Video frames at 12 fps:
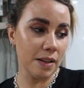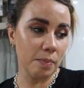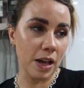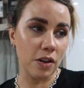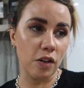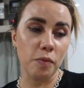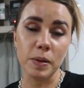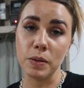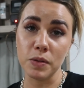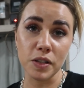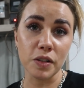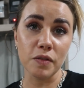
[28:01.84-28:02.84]
didn't pay off, but it
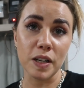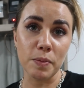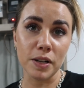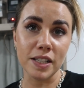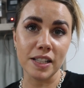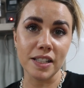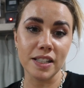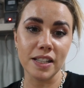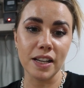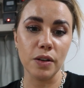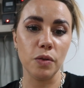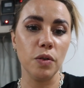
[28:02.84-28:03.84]
was still really pretty to
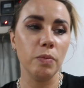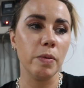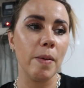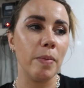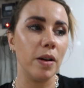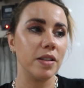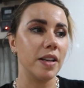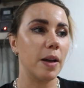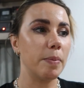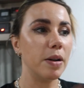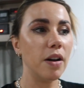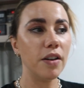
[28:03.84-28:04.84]
see it all. And we went past like a
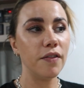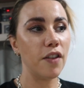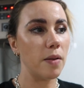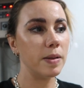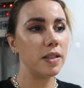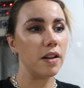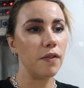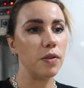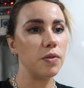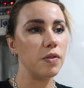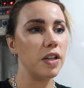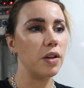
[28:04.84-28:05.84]
banana farm and stuff that
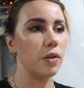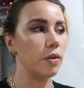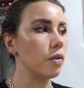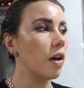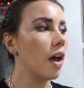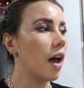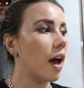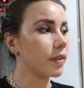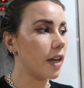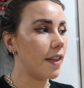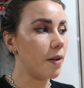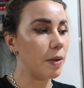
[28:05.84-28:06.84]
was really cool.
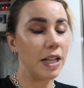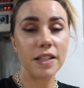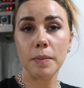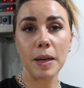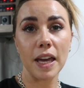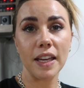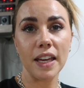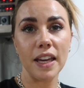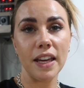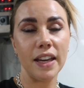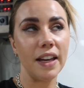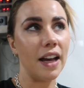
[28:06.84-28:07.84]
And then we ended up getting
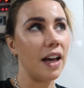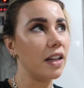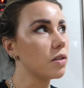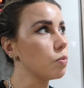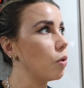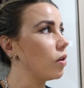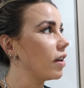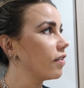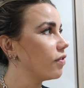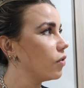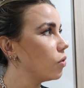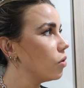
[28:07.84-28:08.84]
here at what, like
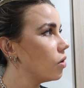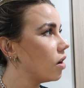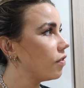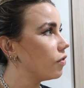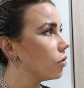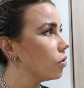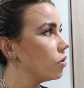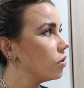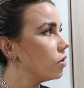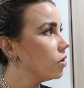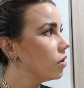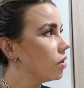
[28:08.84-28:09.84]
4, half 4
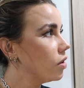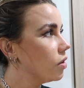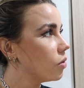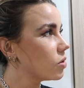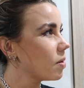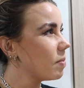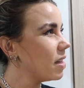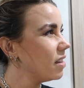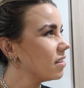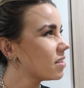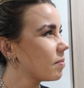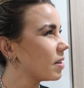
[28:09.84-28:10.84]
or
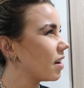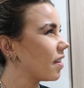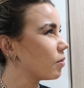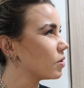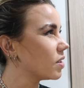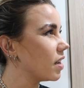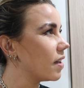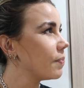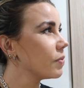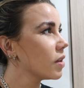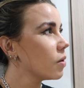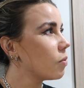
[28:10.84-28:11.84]
something? Something like that, wasn't it?
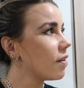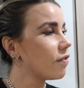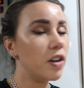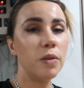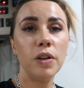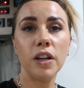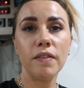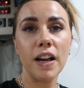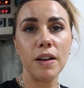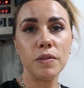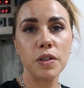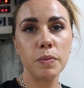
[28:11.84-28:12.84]
Went for a little look
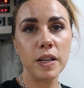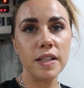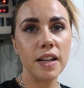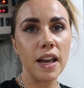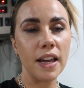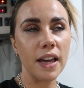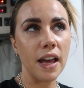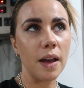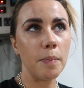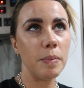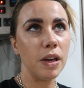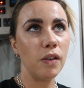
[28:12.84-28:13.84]
around. So we're staying
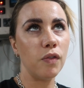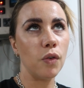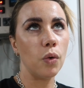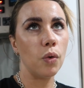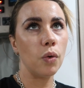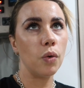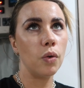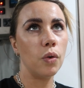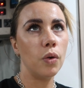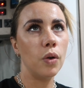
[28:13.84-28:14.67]
at Big Four